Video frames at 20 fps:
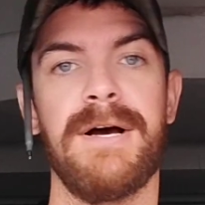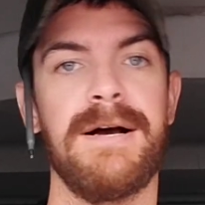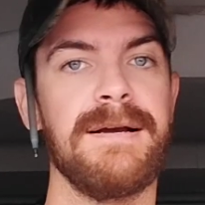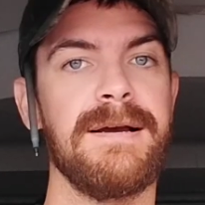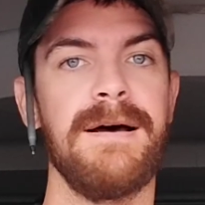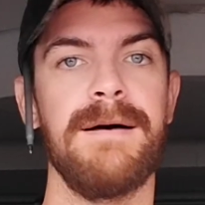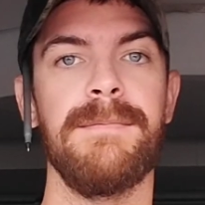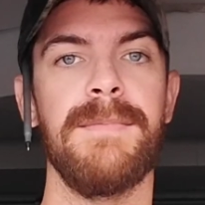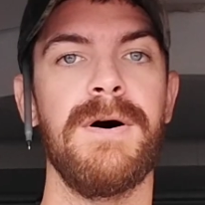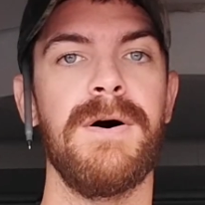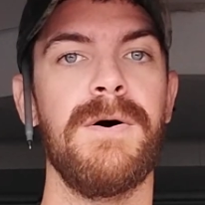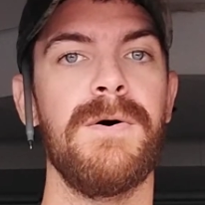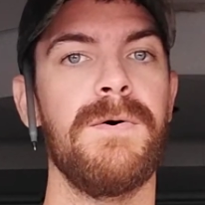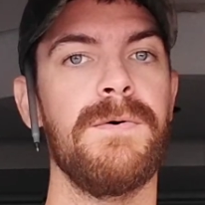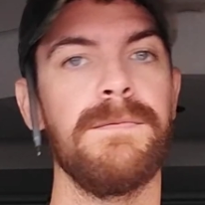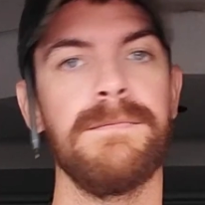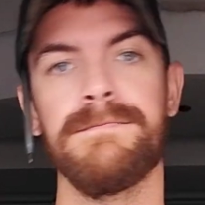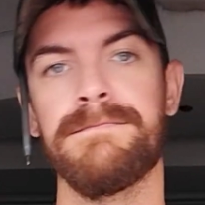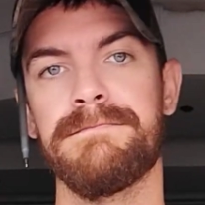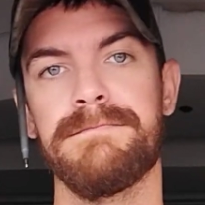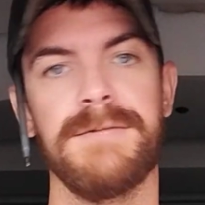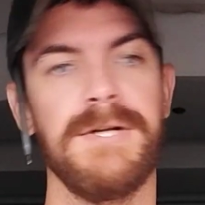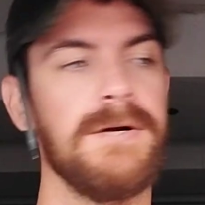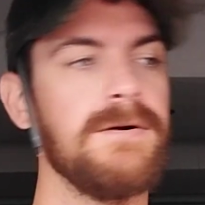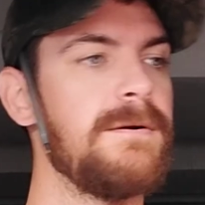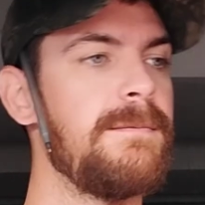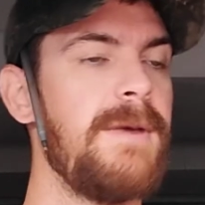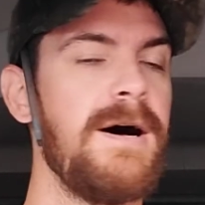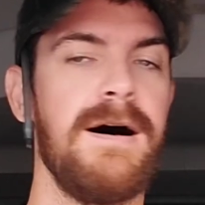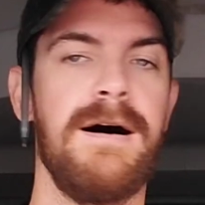I come home,
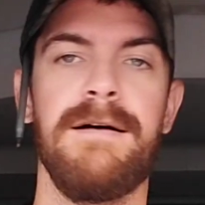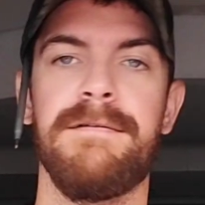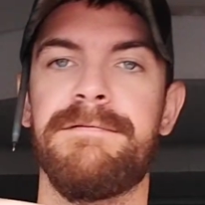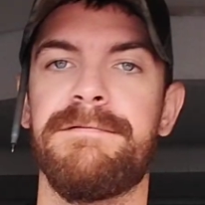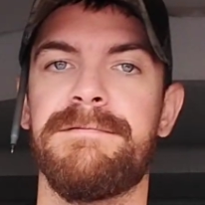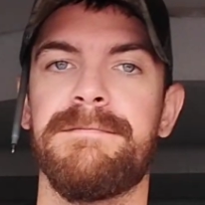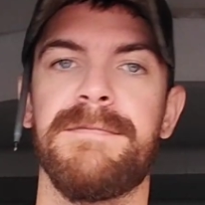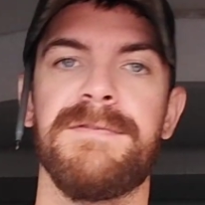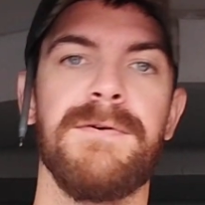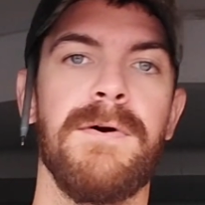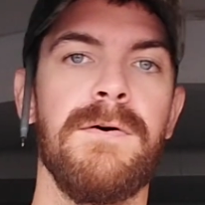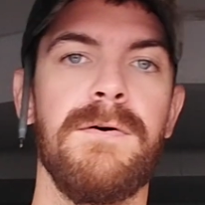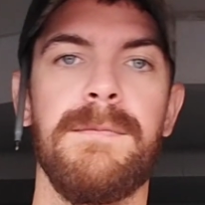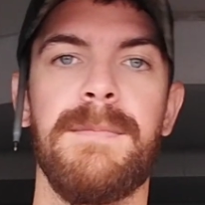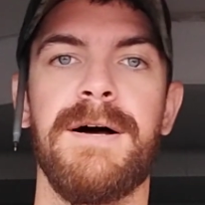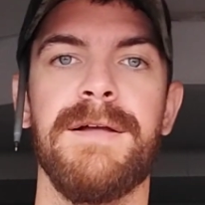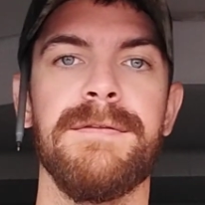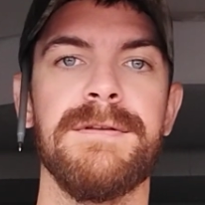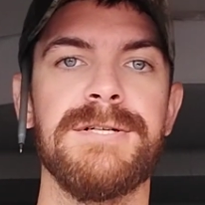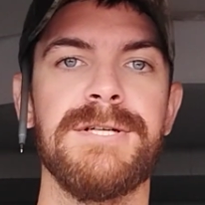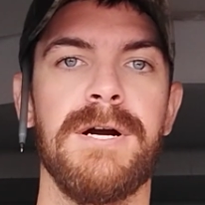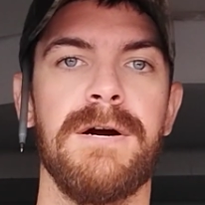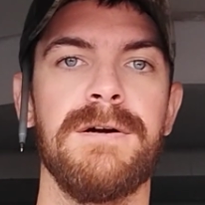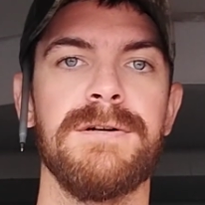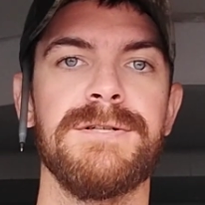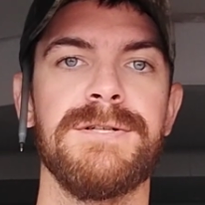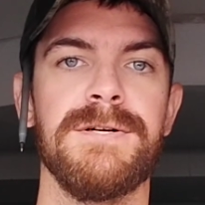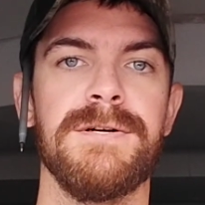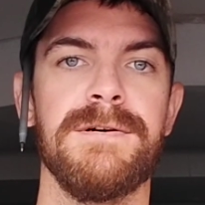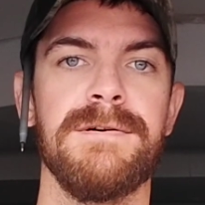turn them off, throw them on the
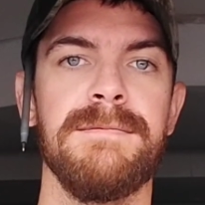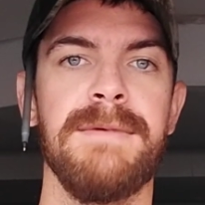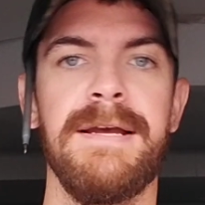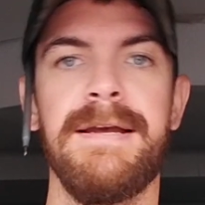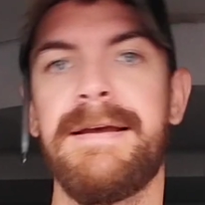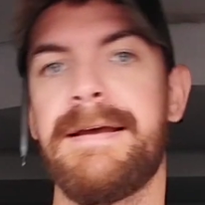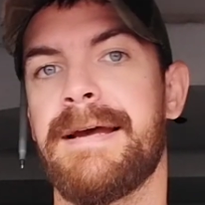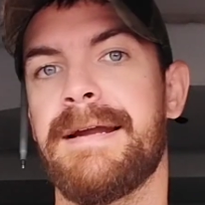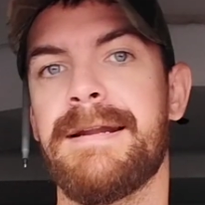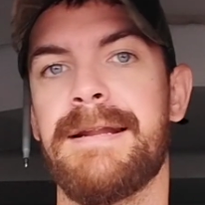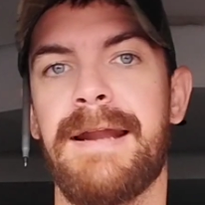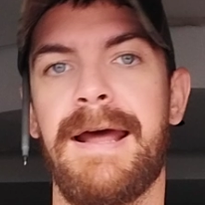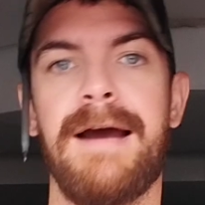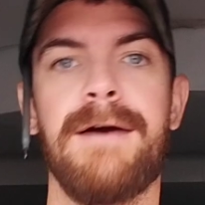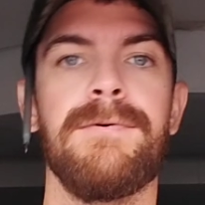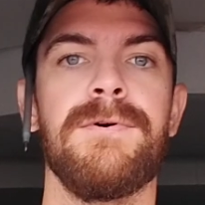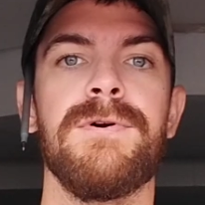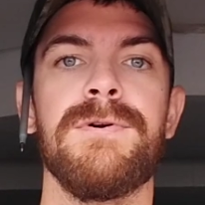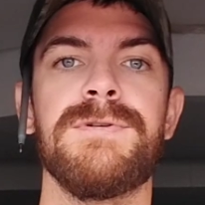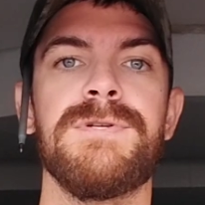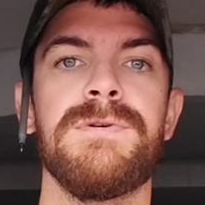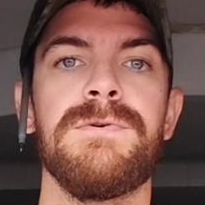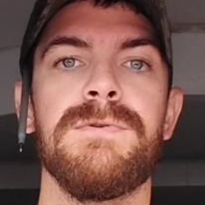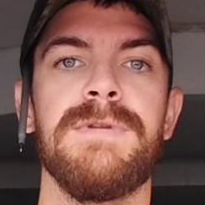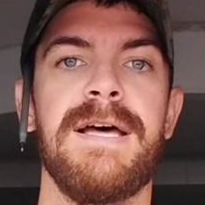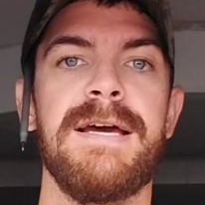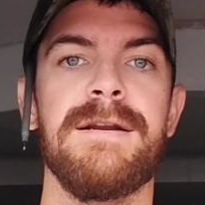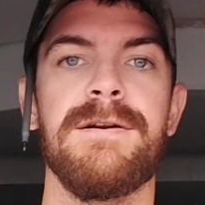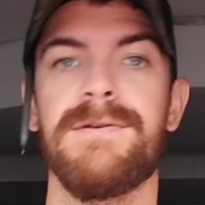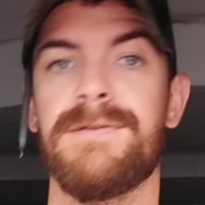charger, and an hour or two
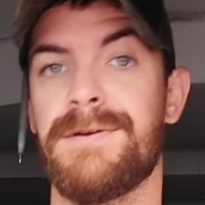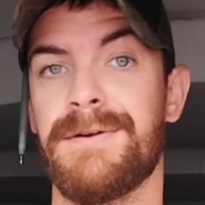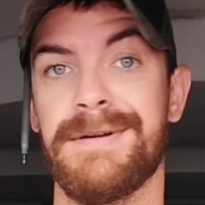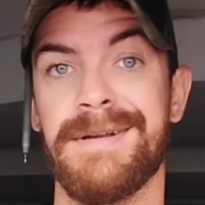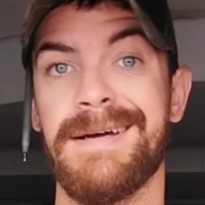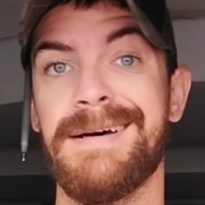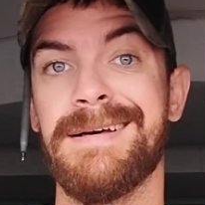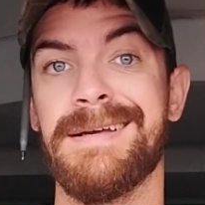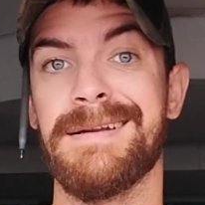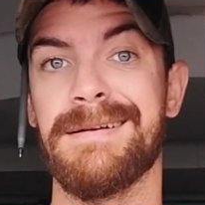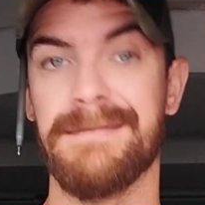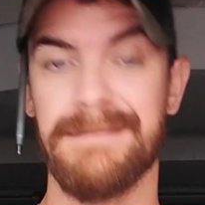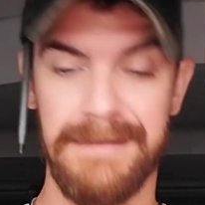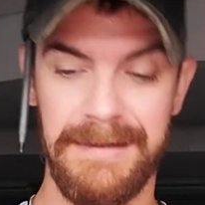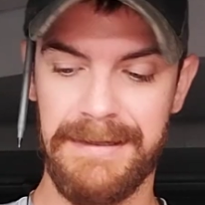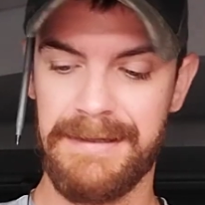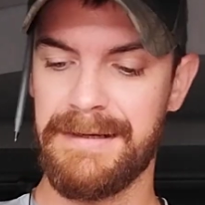later they're done,